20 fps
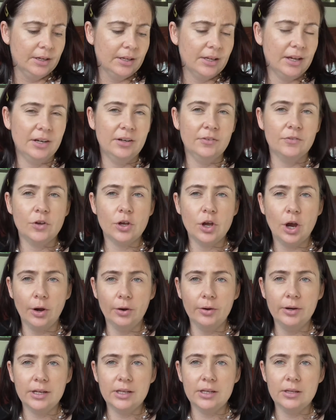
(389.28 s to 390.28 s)
kind of
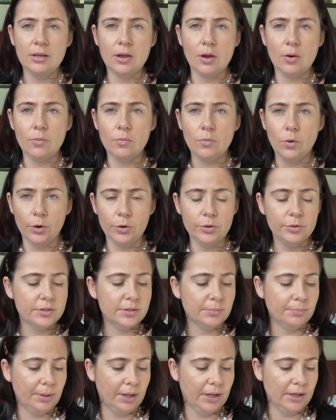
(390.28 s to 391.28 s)
corally
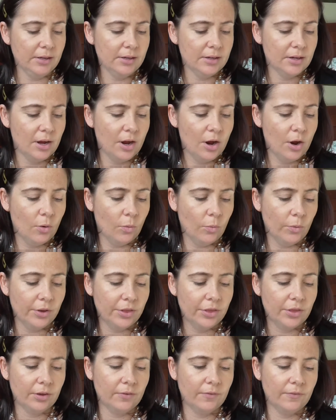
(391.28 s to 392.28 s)
rose pink
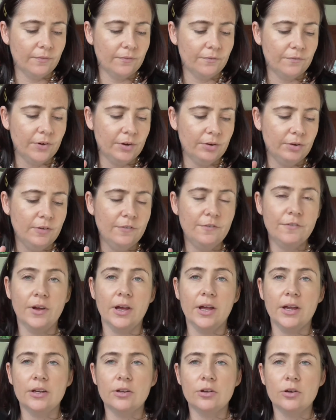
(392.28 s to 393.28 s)
with very
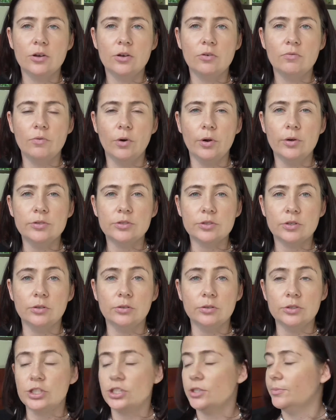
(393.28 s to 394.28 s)
fine rose
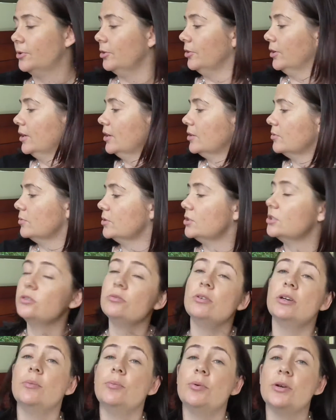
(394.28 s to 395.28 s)
gold shimmer in it, which
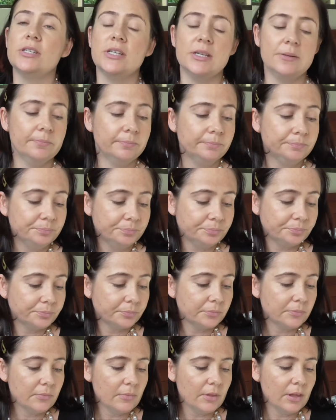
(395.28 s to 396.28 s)
is really pretty.
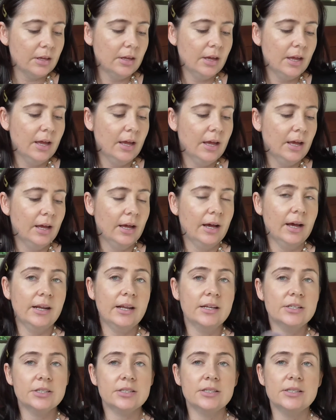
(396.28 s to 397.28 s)
And
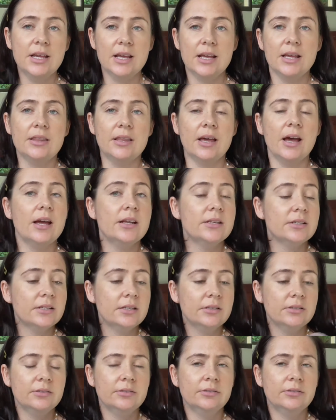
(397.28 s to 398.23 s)
I just take that